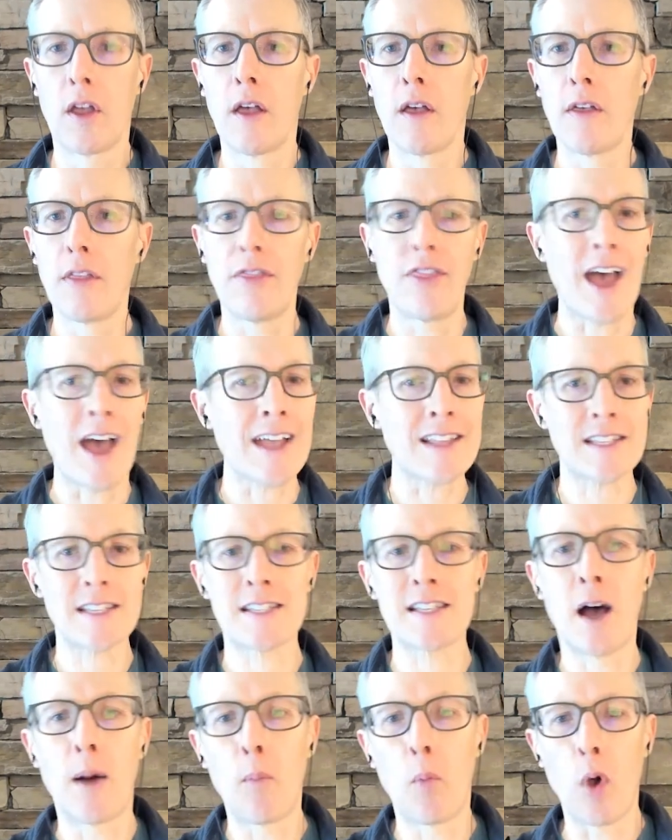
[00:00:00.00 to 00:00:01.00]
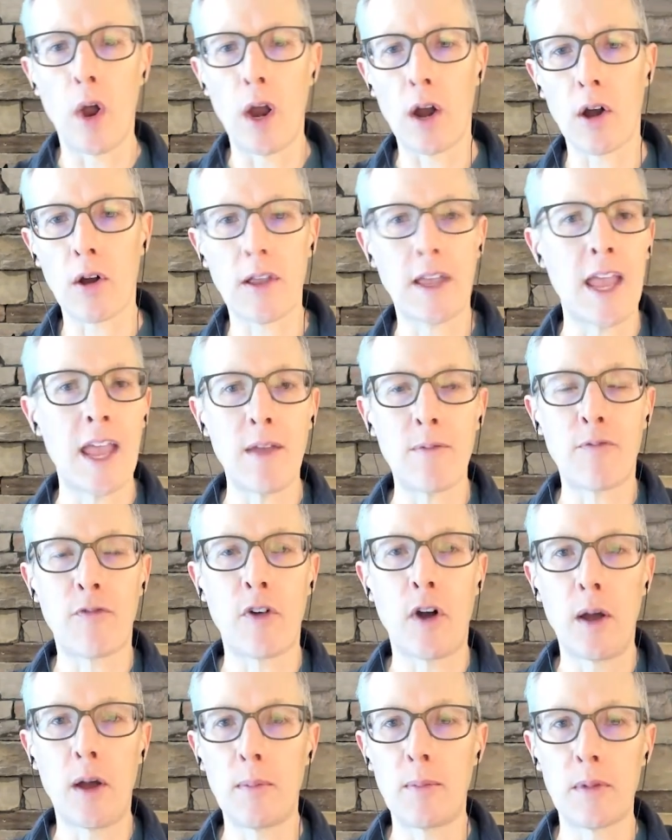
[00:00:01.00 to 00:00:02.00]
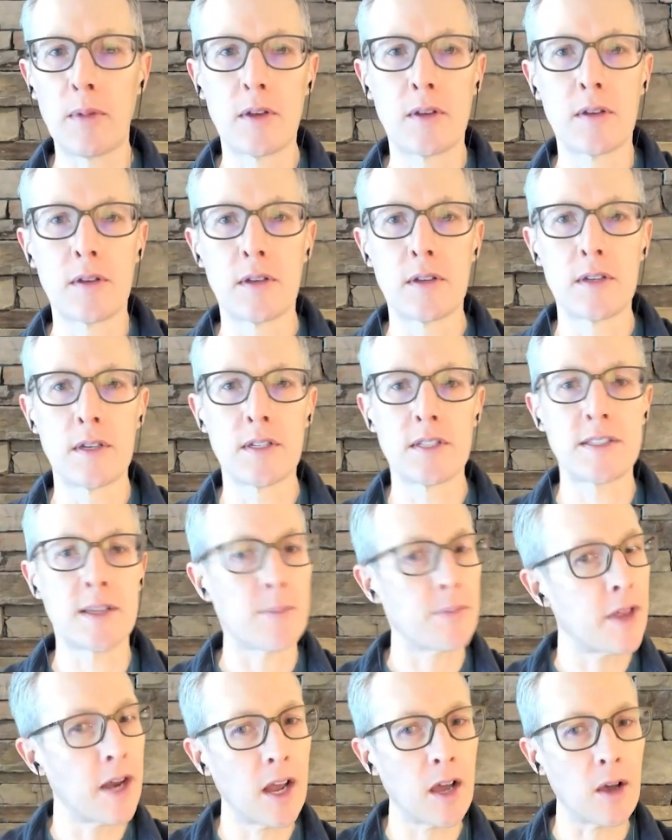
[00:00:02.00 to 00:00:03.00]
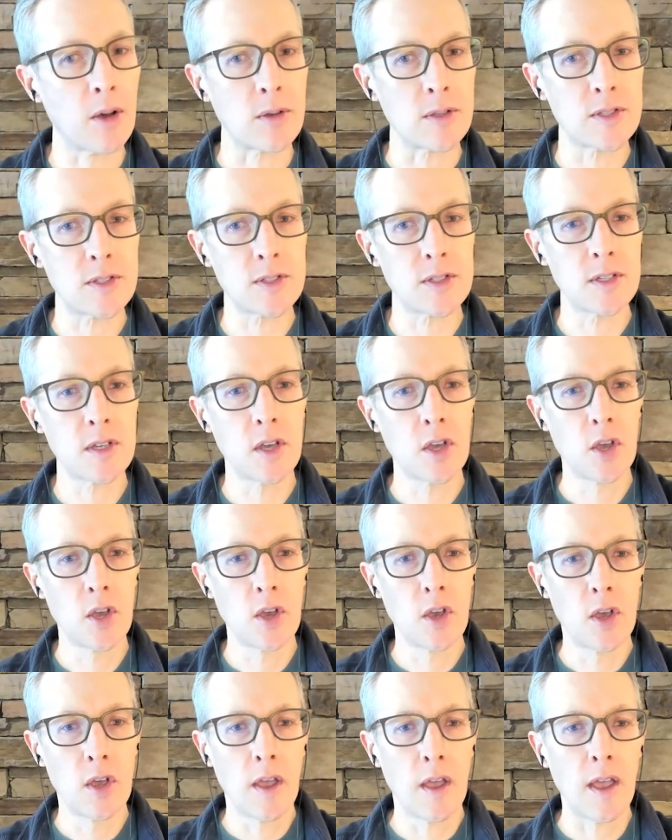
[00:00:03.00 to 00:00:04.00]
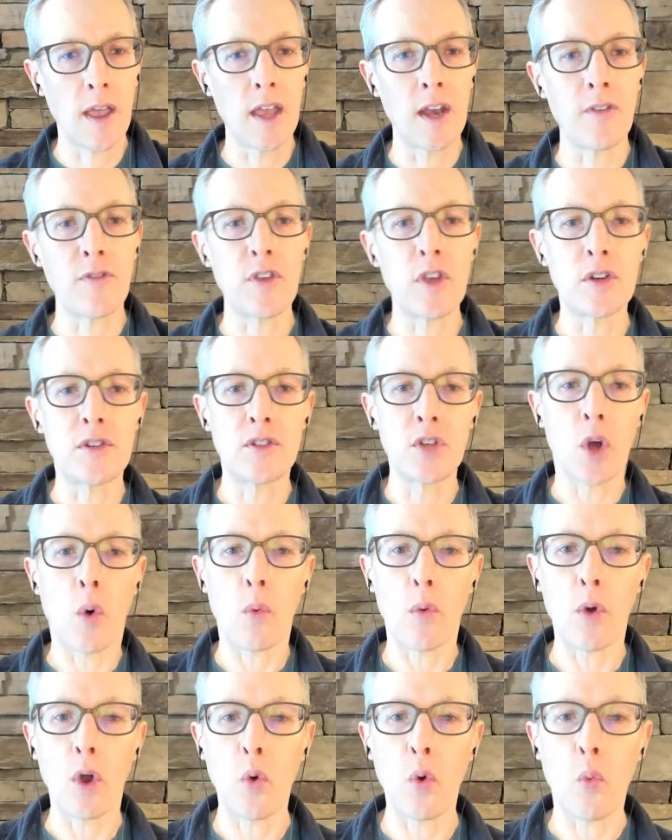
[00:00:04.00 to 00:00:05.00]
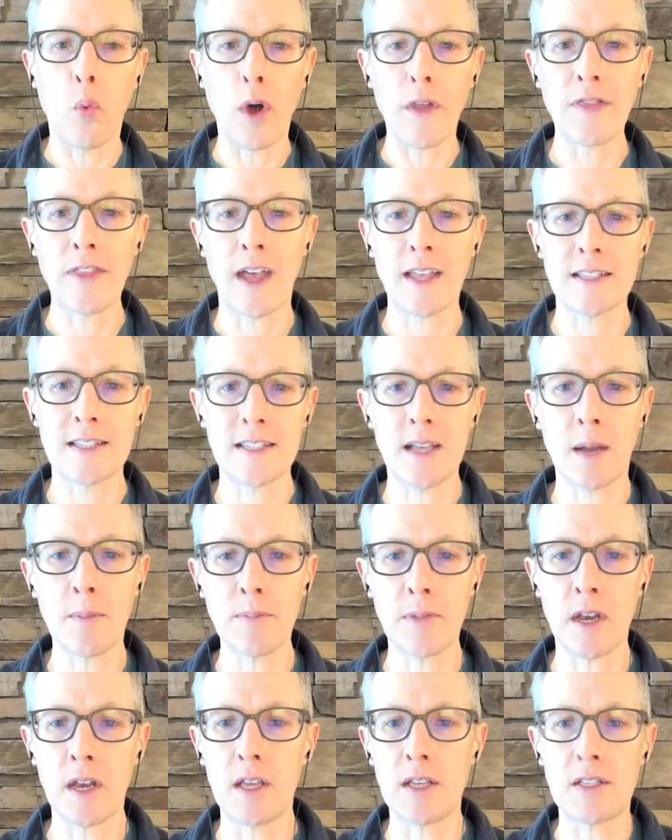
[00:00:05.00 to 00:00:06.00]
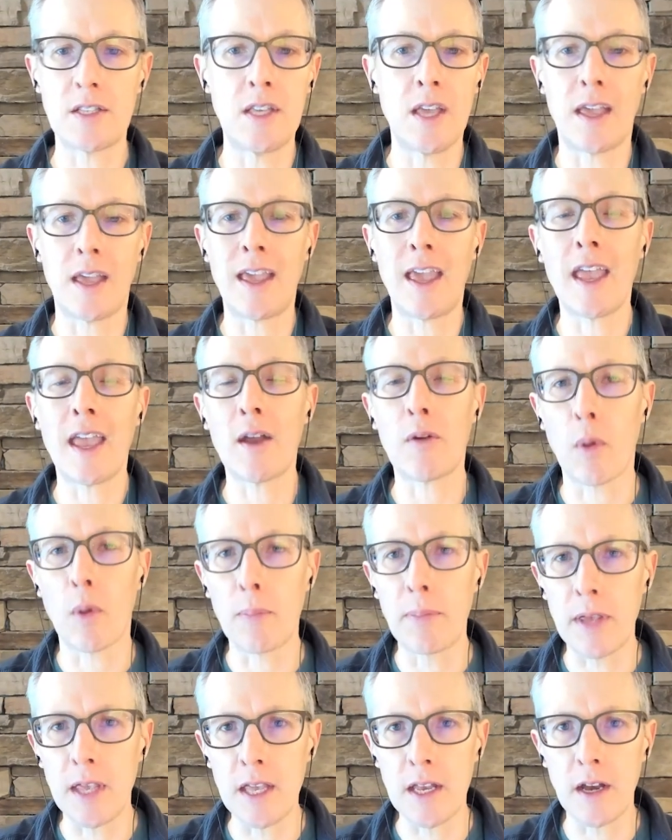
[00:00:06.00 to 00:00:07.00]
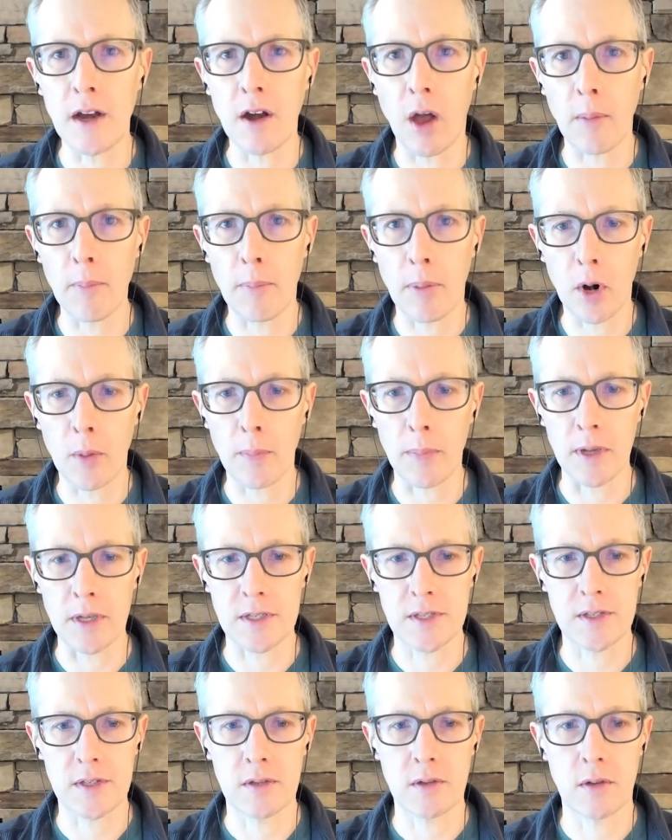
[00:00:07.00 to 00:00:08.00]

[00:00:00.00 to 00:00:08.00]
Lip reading: That somewhere came from something else. And if you don't know what that something is, you can't repeat it on purpose.